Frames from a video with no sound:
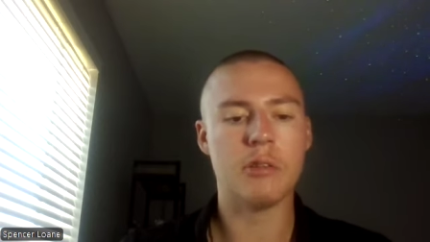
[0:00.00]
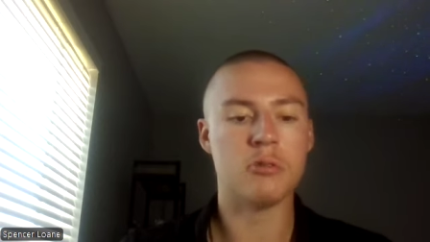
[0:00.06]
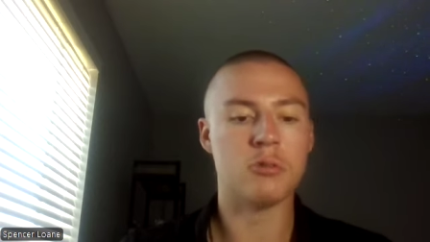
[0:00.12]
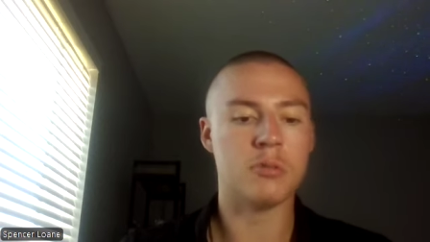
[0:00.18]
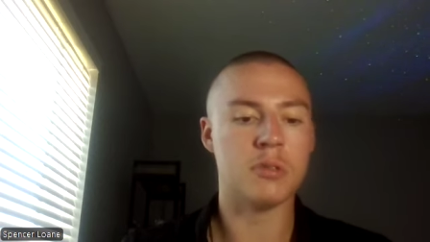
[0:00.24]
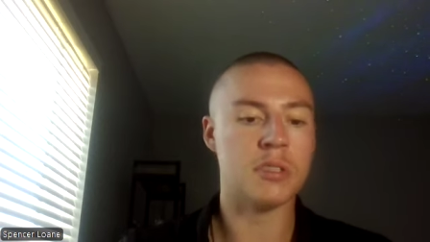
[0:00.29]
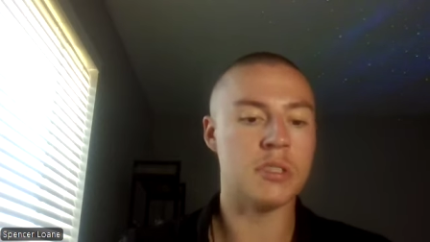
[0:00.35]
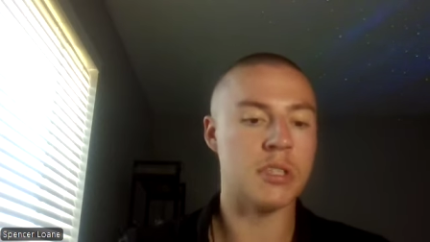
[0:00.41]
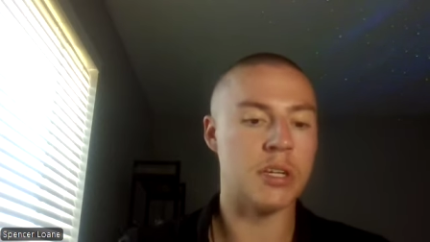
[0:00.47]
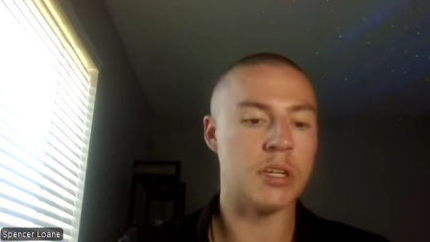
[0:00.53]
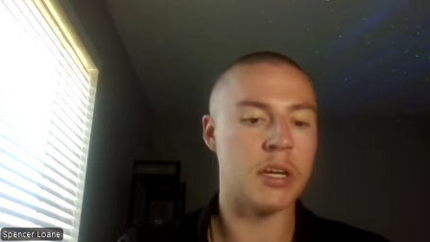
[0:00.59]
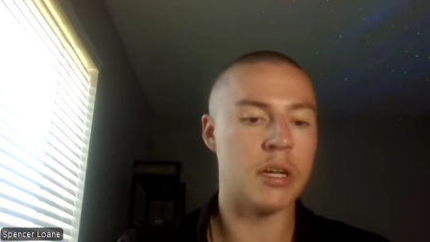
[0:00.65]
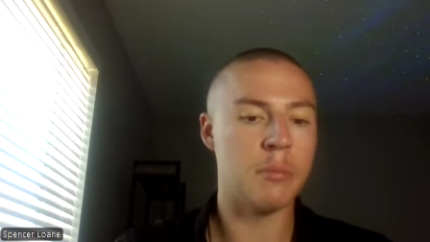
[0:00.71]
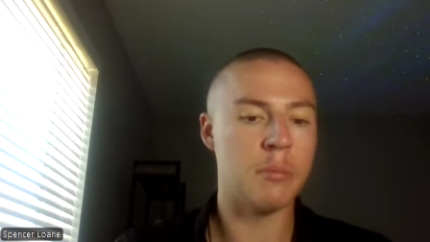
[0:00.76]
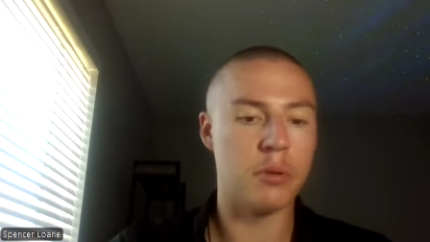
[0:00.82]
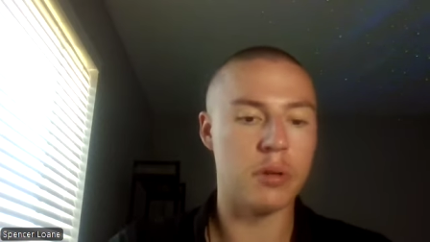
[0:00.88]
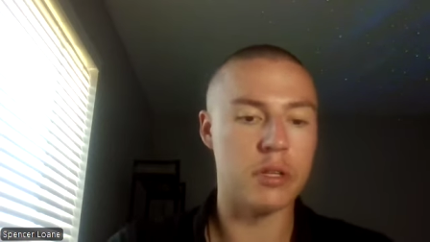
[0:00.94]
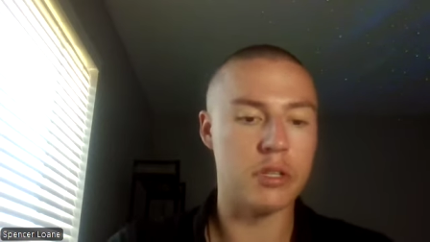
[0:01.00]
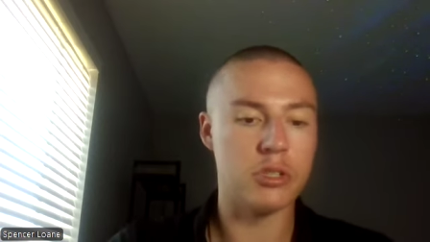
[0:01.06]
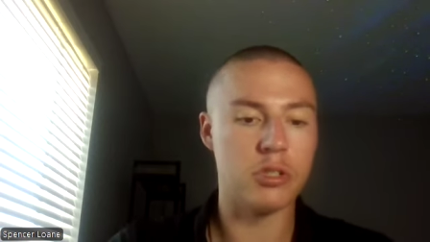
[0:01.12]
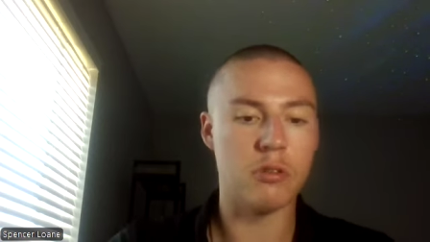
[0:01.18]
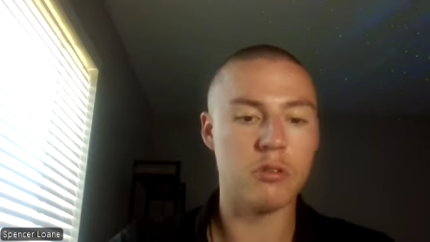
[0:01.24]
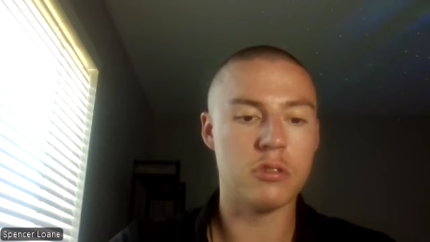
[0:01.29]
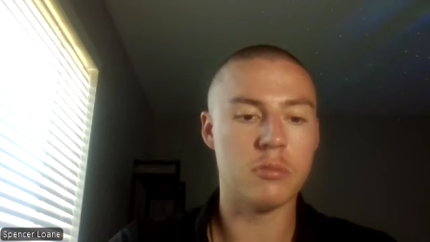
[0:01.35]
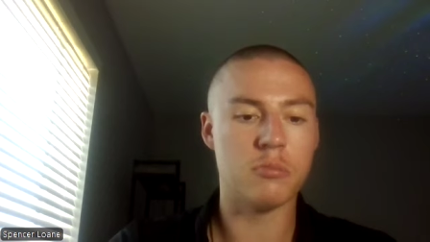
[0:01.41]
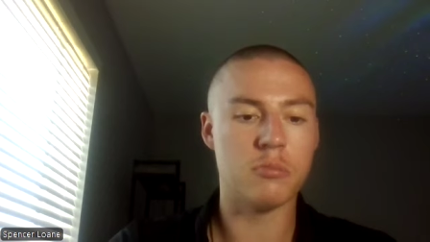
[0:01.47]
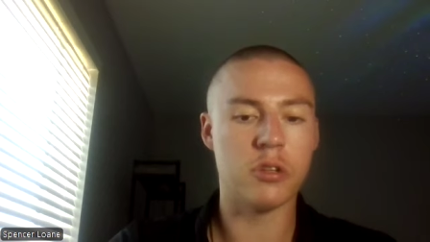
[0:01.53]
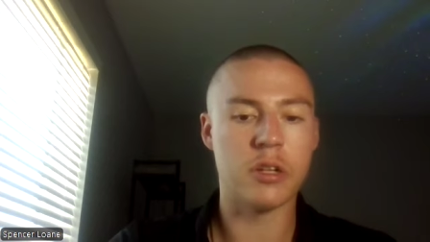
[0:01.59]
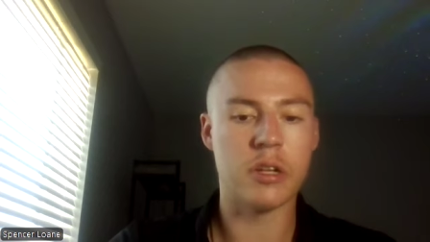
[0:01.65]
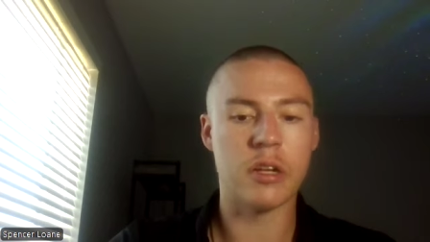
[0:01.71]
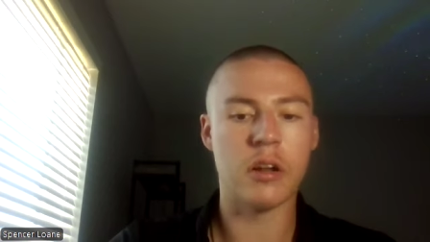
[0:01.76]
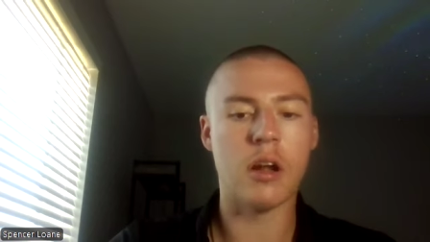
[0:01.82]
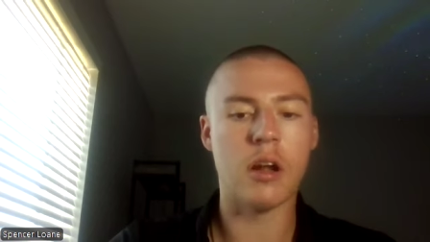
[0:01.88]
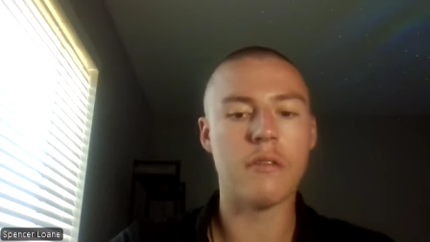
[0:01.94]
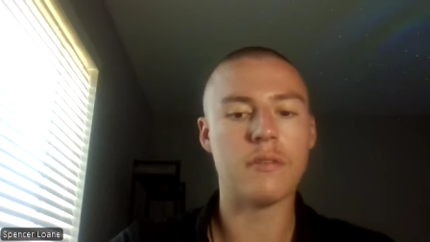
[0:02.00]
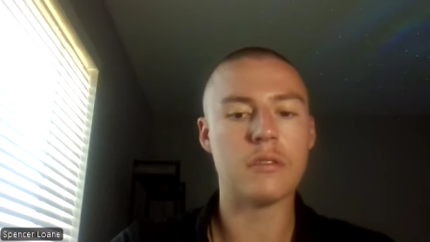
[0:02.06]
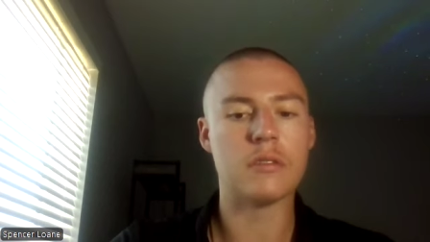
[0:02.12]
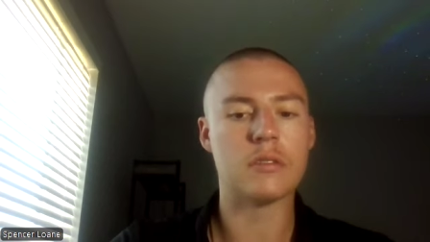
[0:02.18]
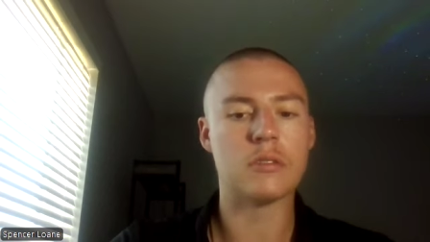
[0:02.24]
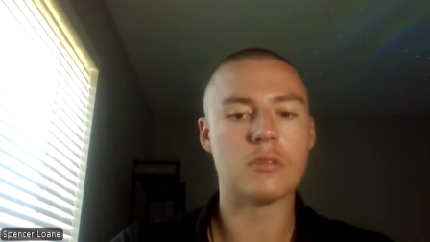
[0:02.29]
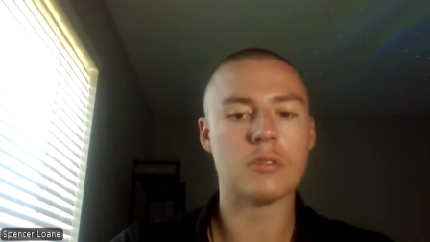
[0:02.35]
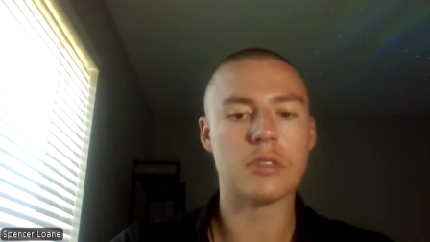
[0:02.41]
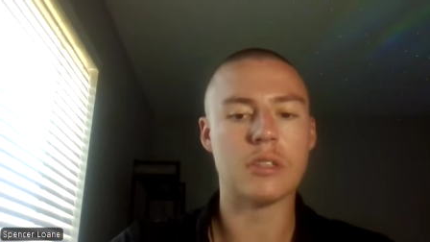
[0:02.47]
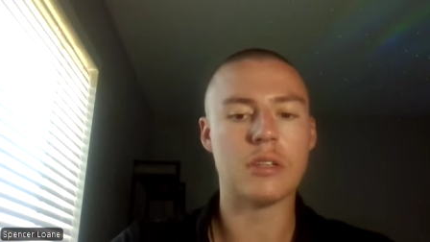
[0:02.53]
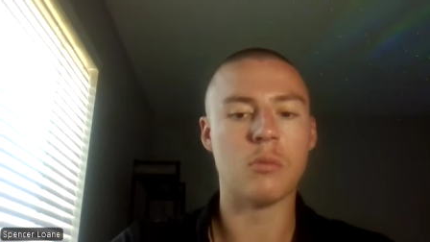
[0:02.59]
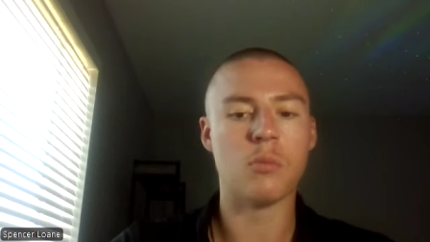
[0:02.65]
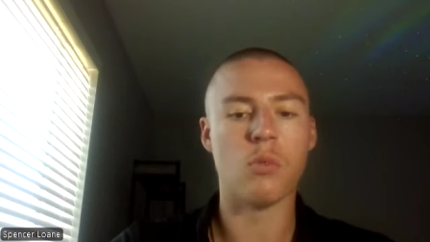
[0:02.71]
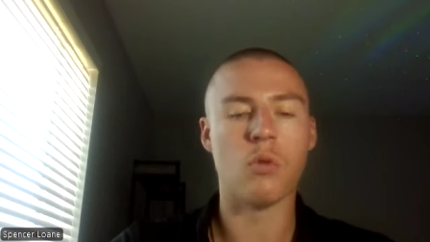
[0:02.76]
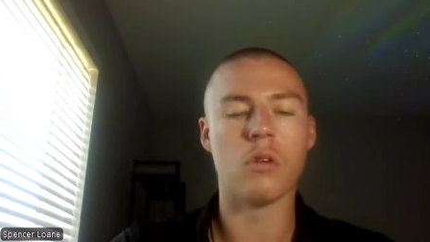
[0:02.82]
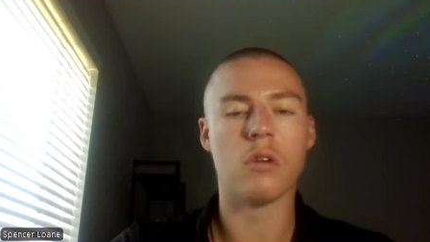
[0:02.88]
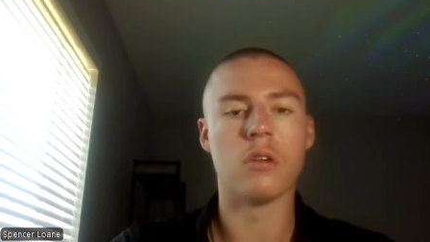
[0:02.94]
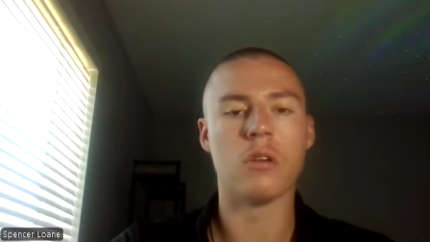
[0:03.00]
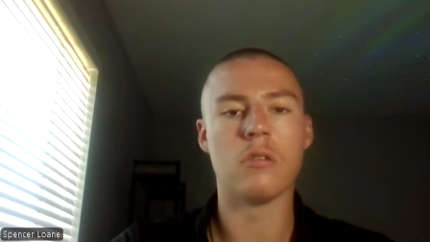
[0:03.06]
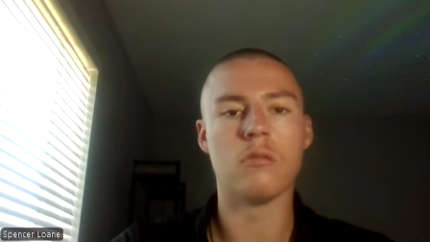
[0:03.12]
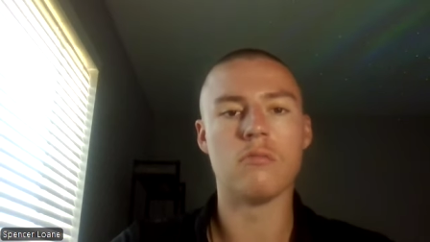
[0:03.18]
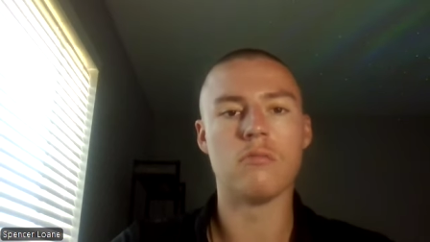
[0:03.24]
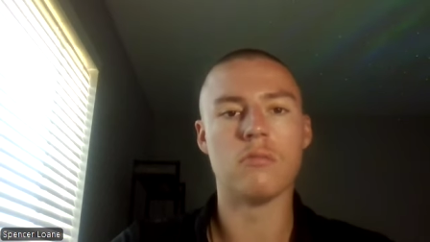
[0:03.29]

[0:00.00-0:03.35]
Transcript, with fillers: he was really good, but showed some really good offensive skill, more